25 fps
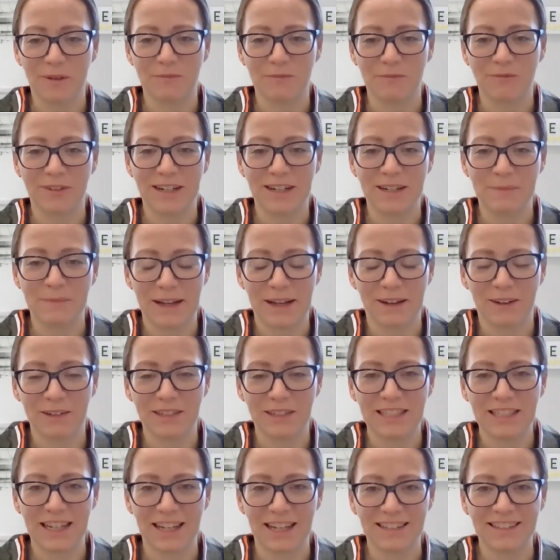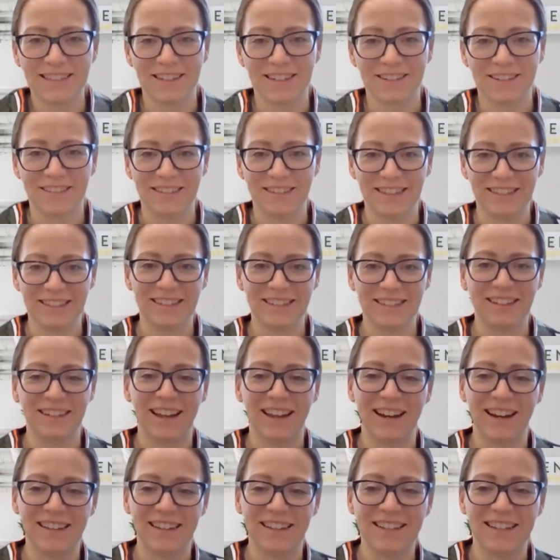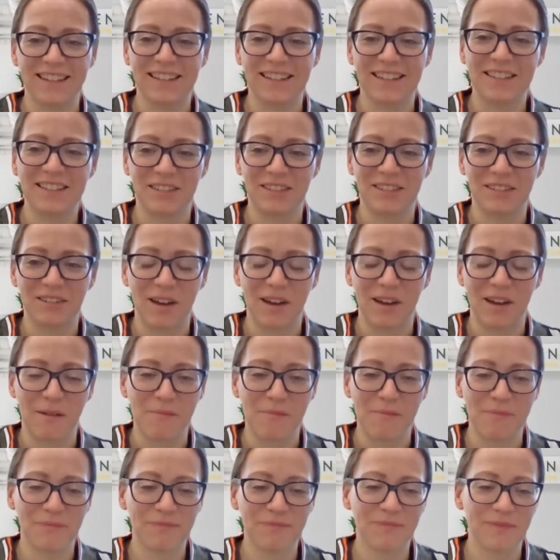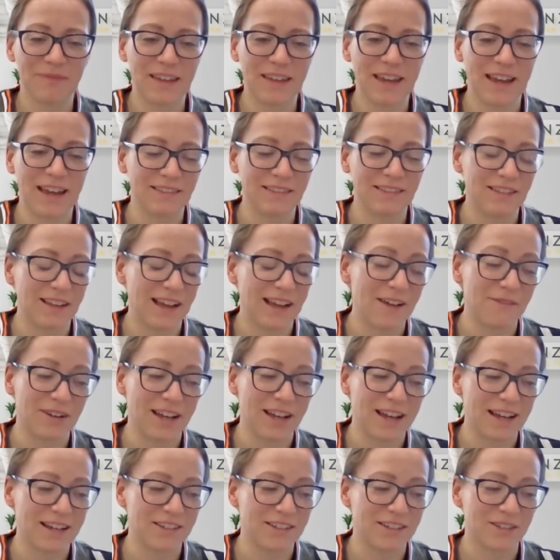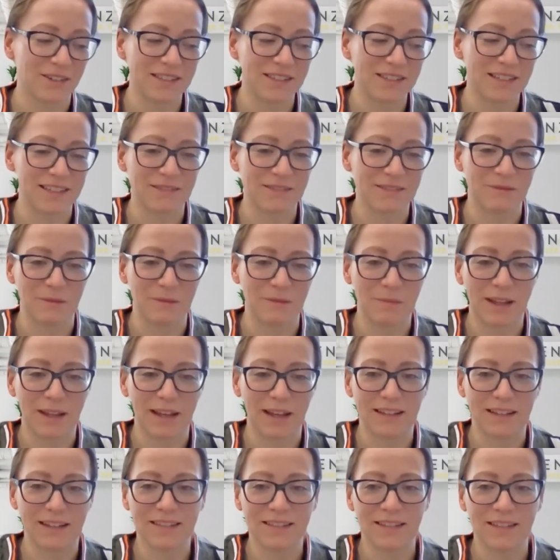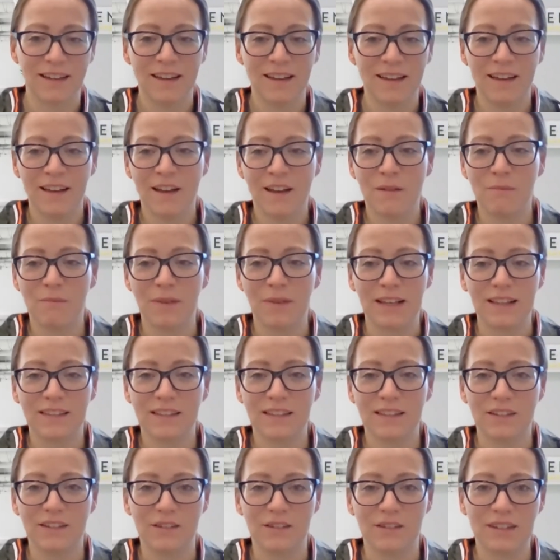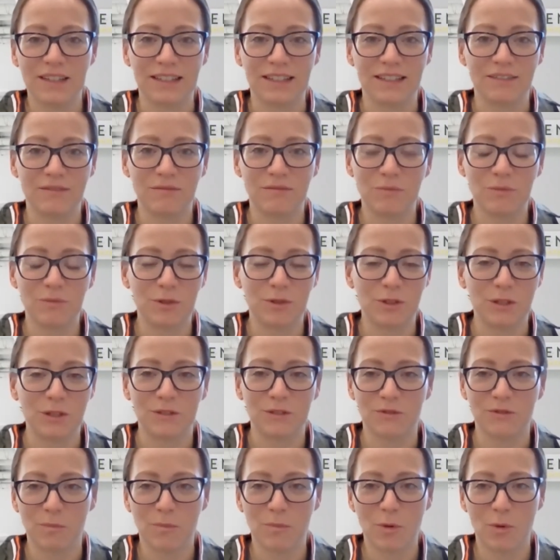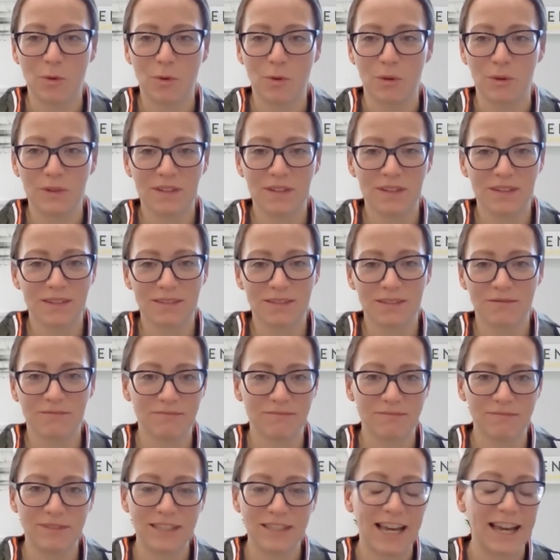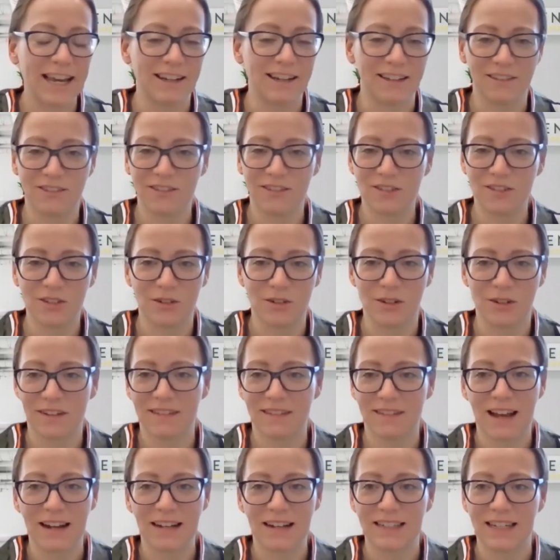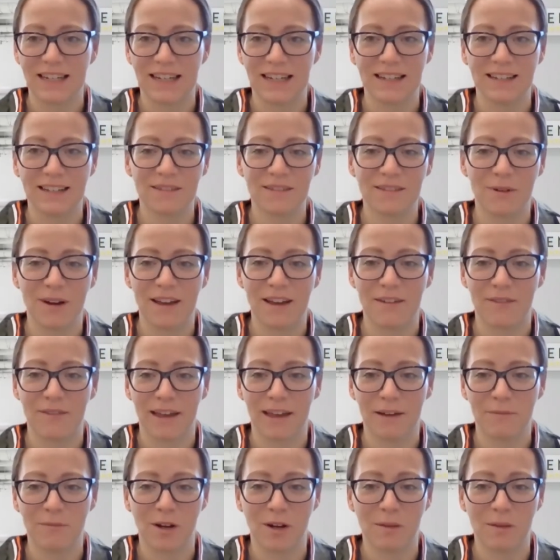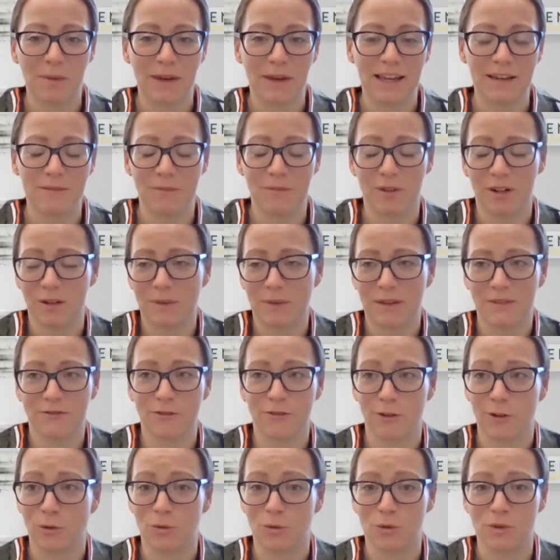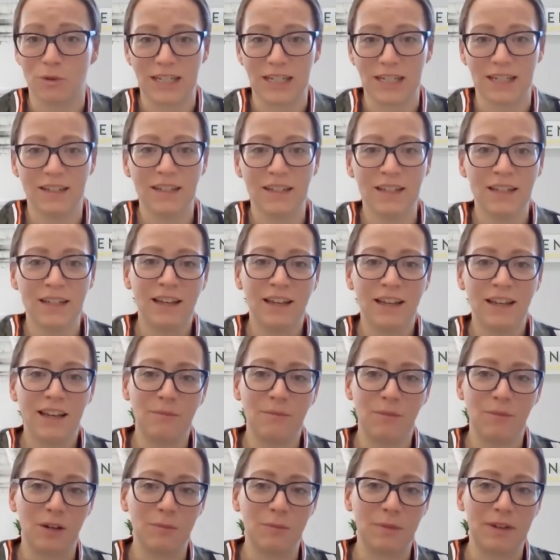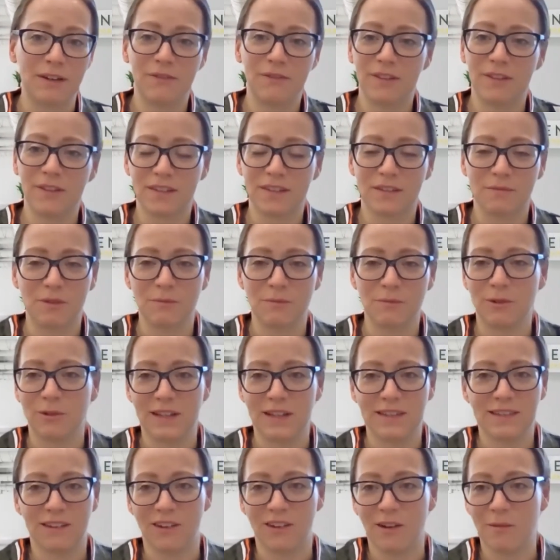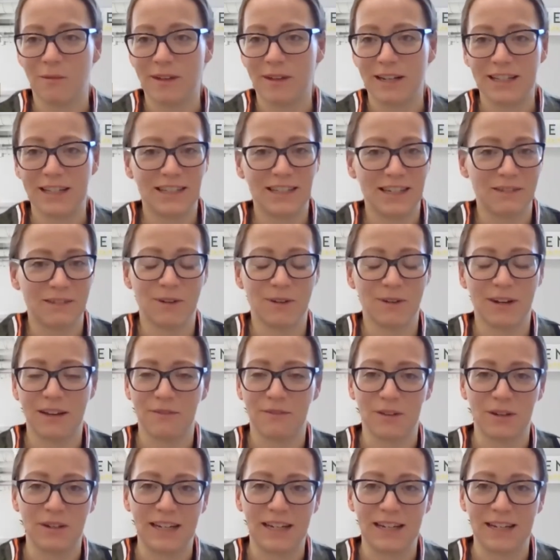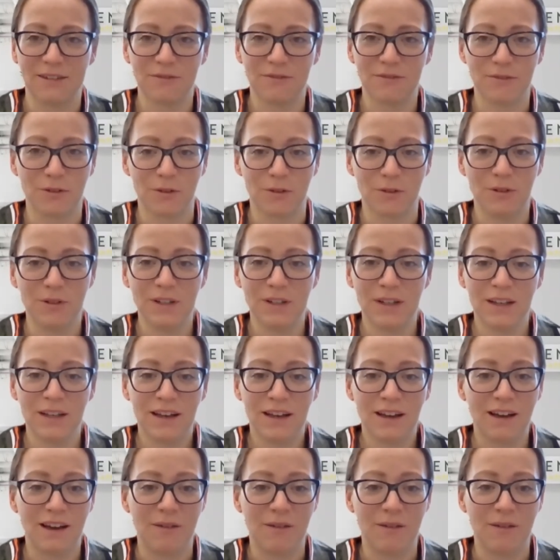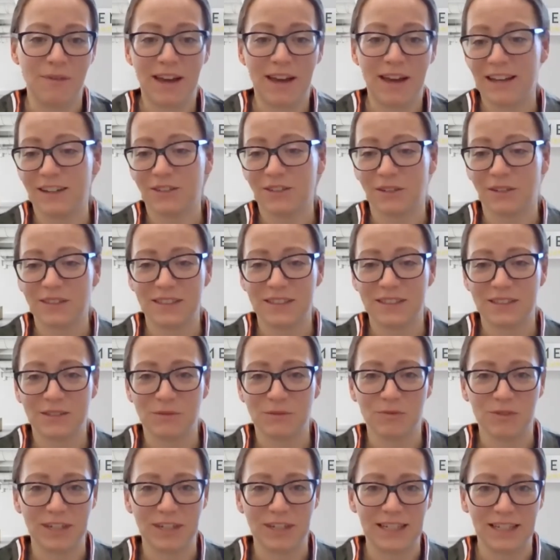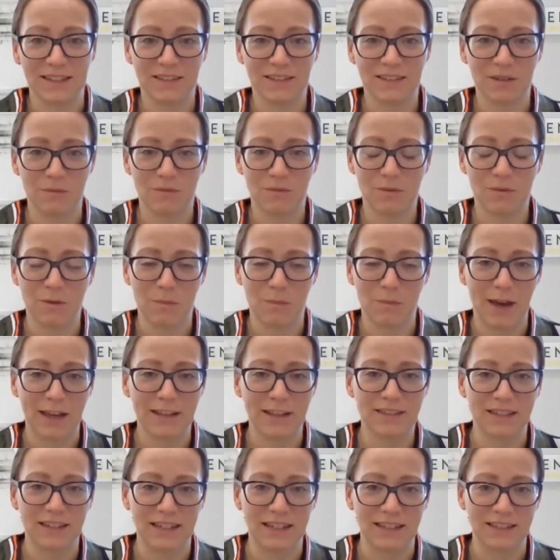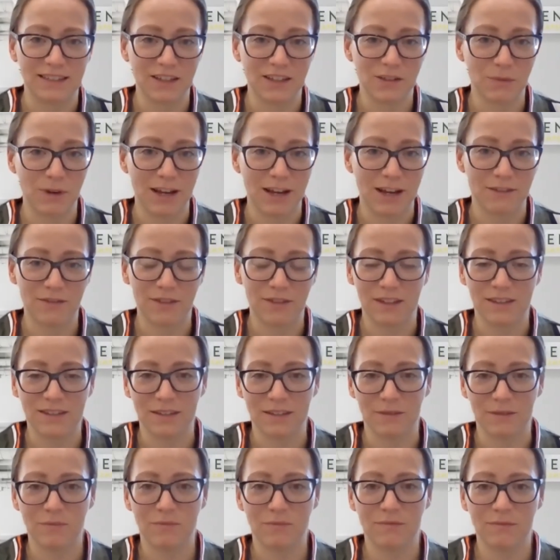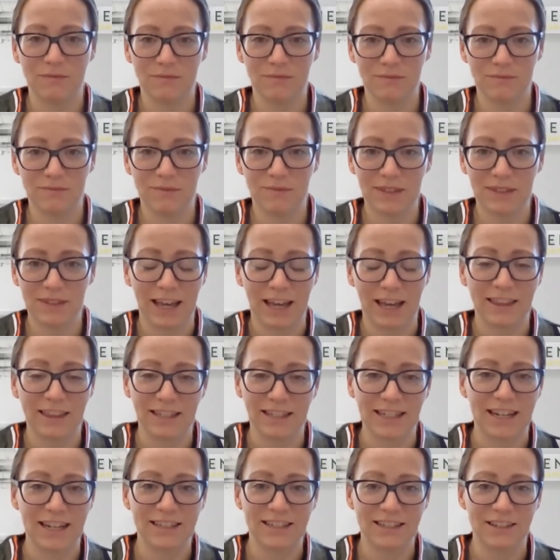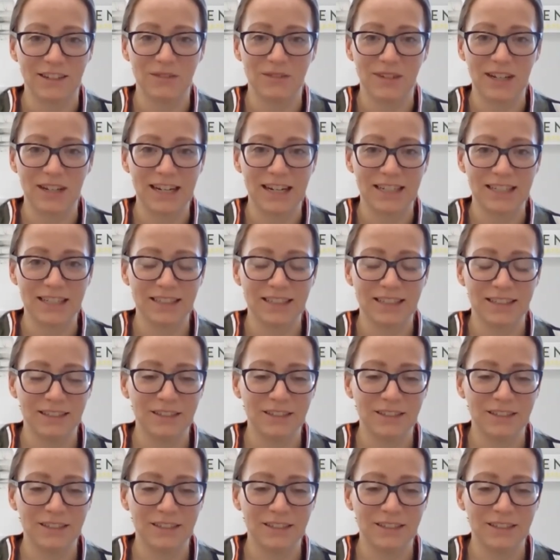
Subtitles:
I'm really big on data and analysis, and having a HR system in place means that you can produce reports tailored to your exact needs, whatever that might be. It might be for an audit, it might be for some employees' liability, whatever you need it for. A HR system really is the best and easiest way for you to get the data you need.